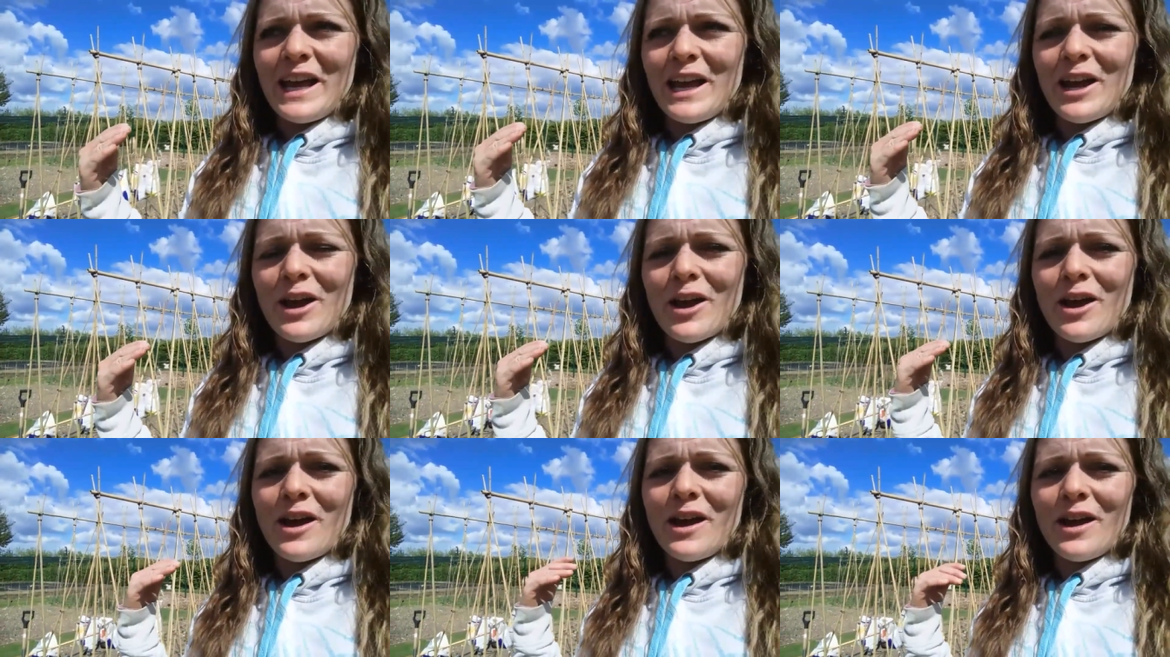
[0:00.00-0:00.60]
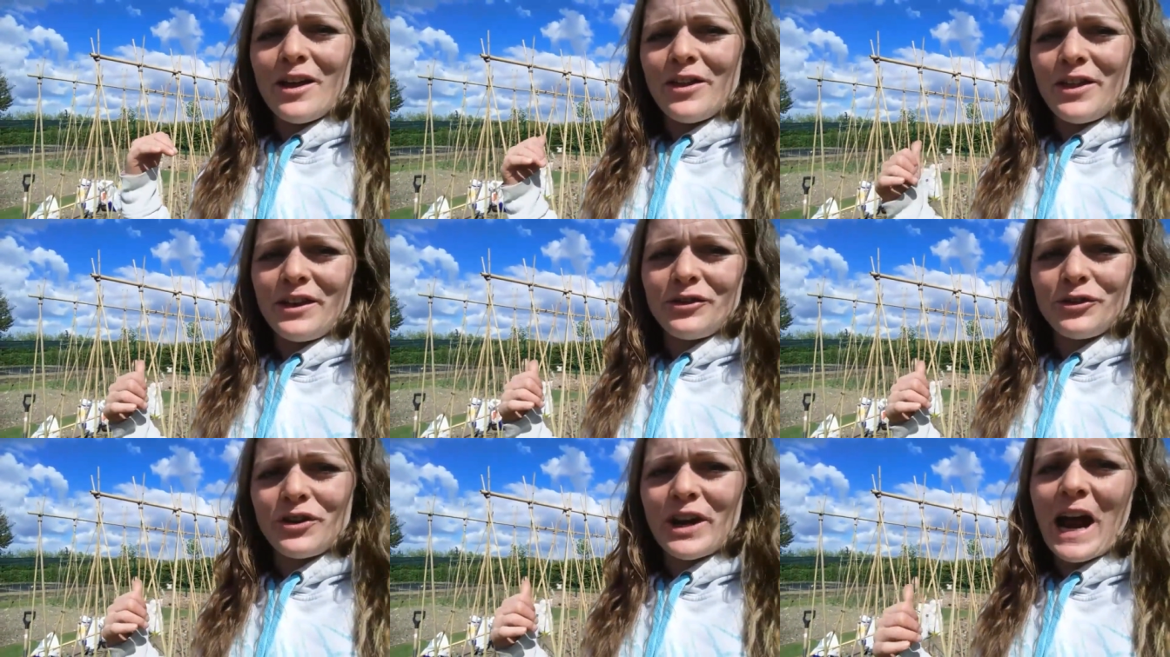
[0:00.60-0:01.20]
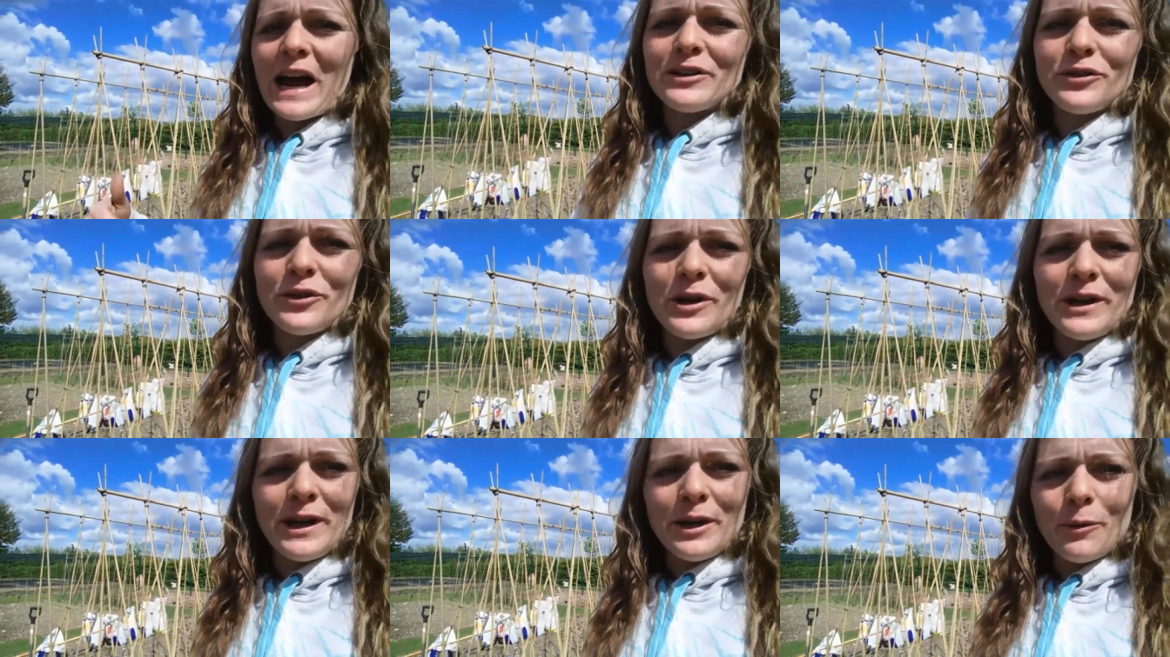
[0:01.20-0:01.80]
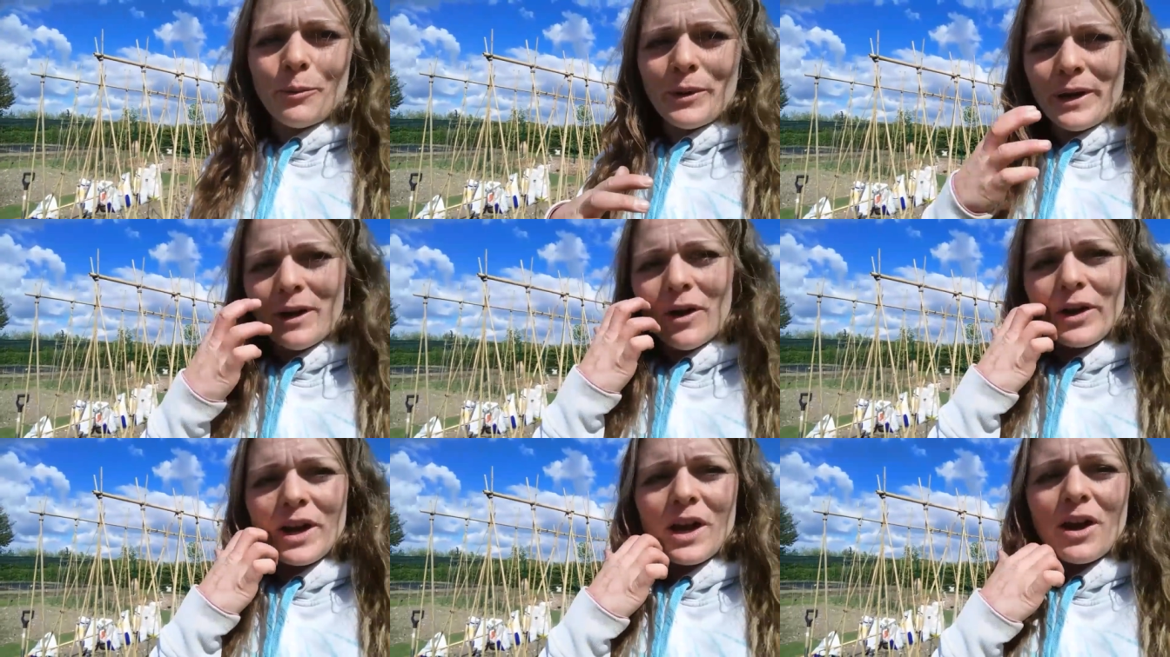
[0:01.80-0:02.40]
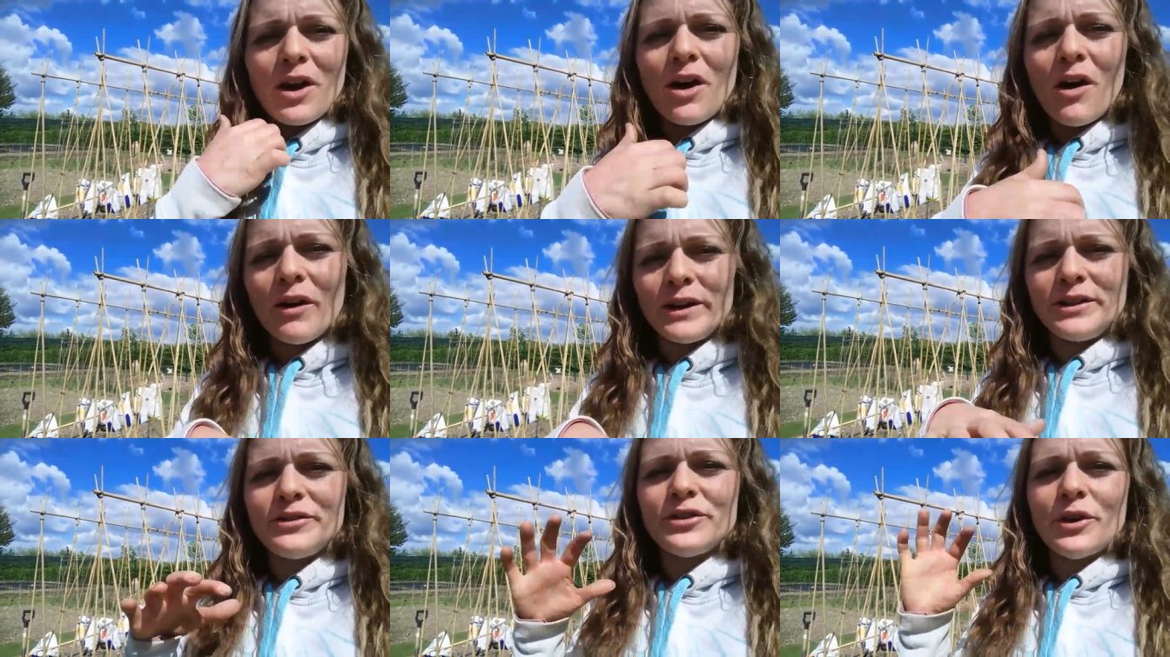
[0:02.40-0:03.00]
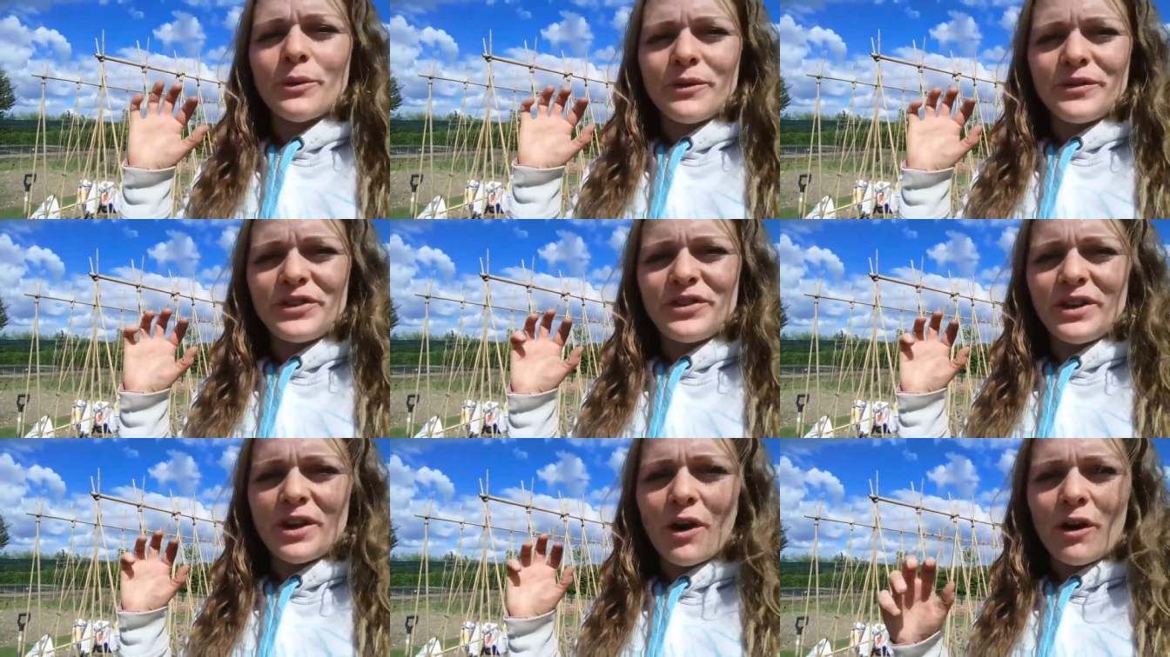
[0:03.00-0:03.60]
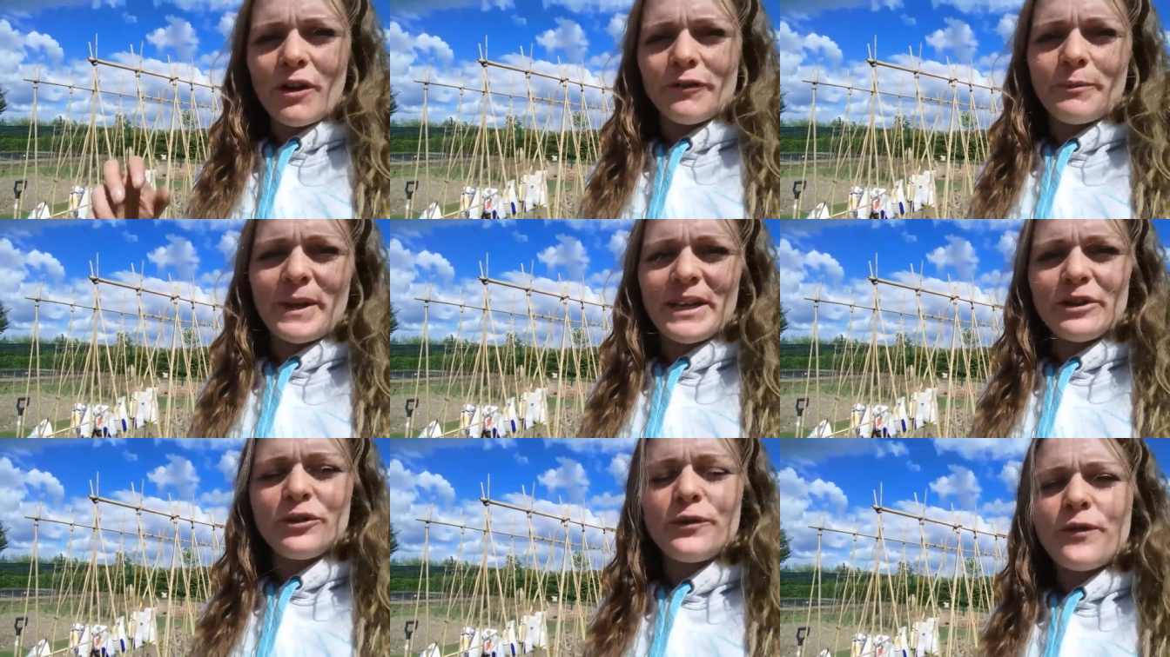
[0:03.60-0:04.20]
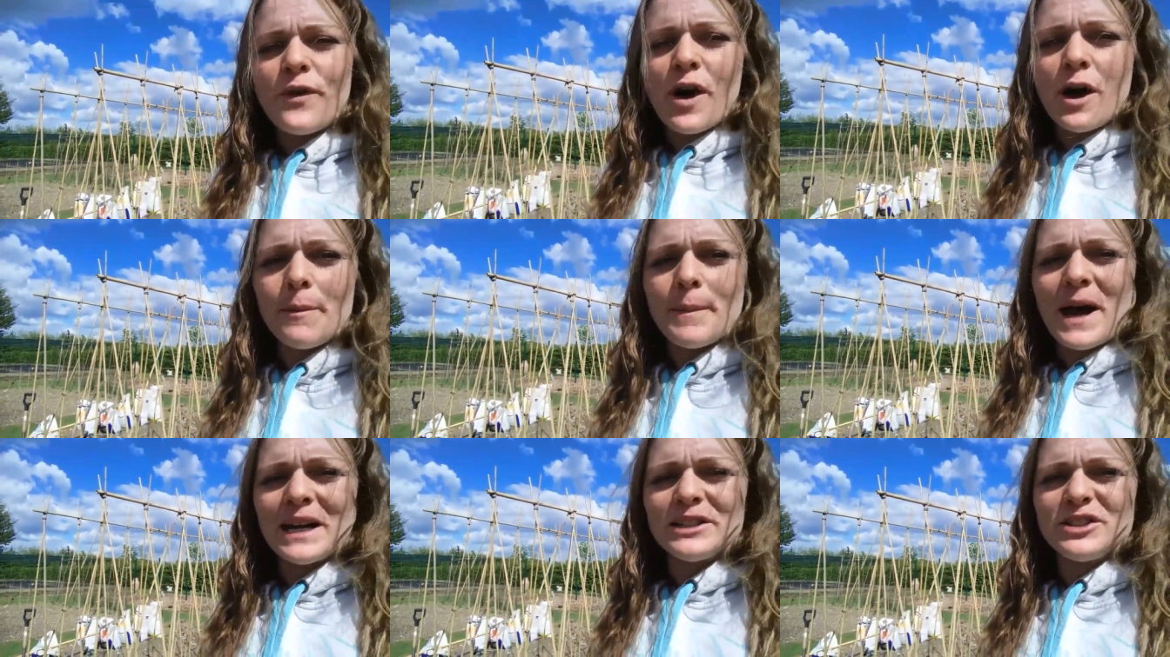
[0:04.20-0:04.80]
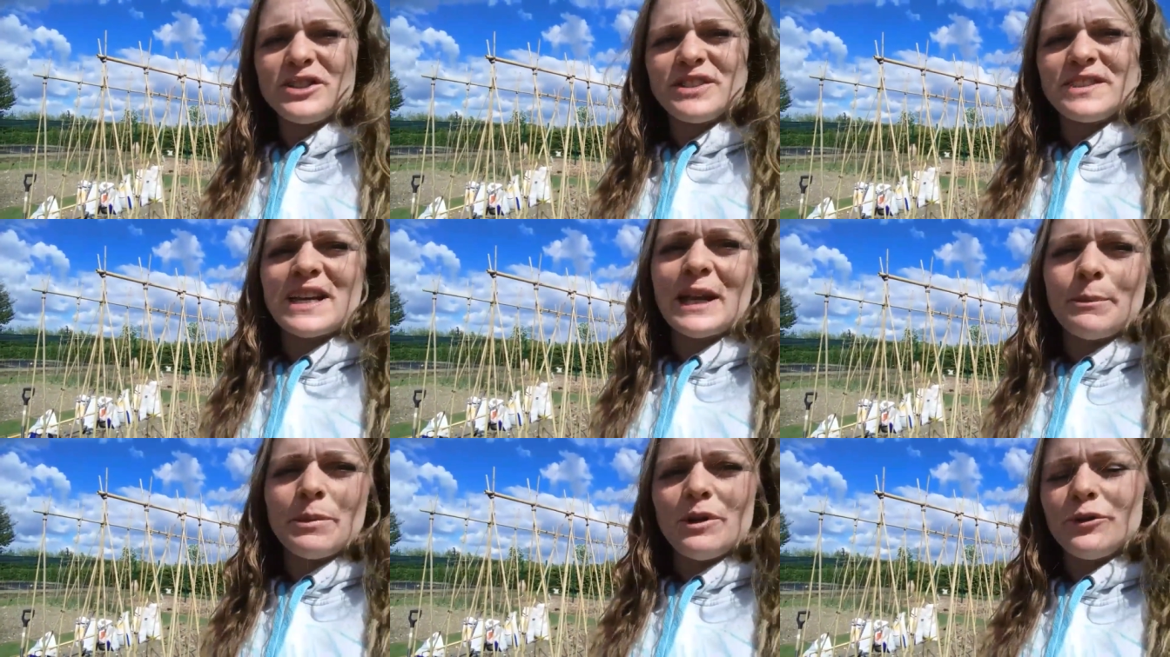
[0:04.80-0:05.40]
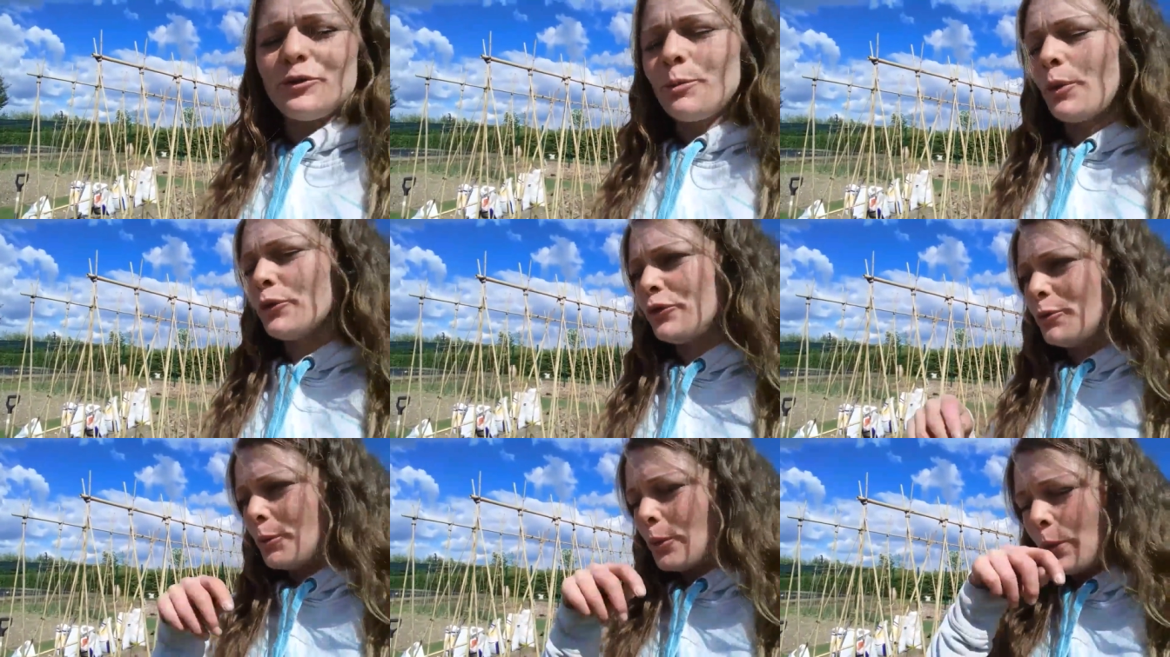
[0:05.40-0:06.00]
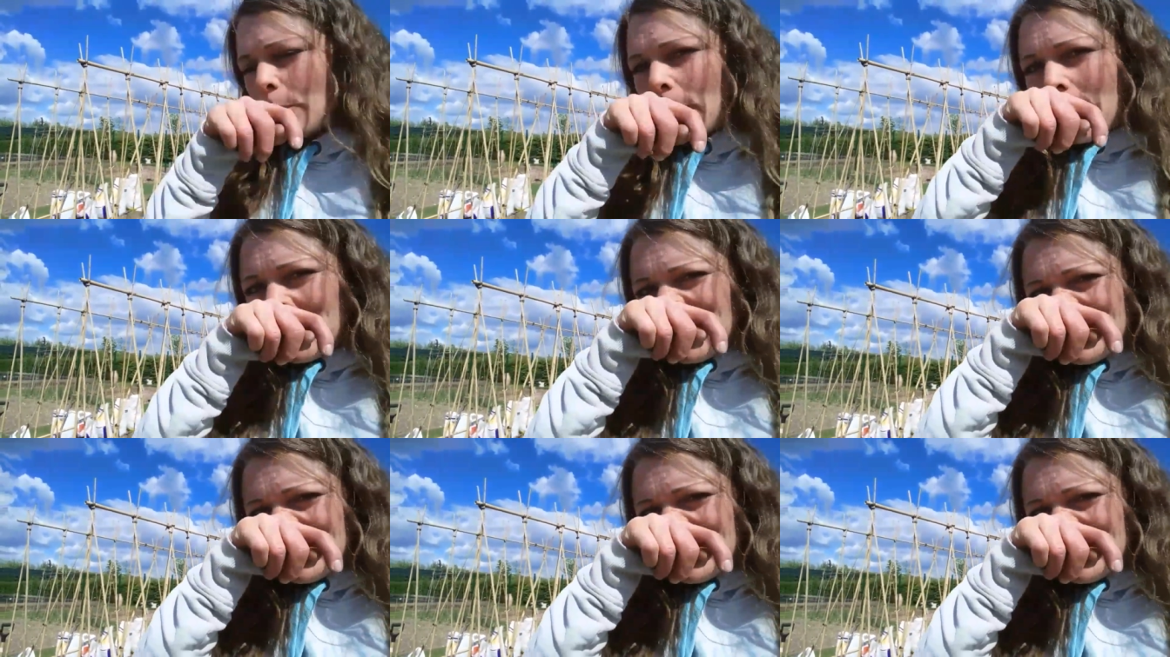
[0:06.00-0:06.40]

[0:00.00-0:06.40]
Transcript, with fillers: yeah, this could act a little bit like a kite so obviously I've made it as firm and as stable as possible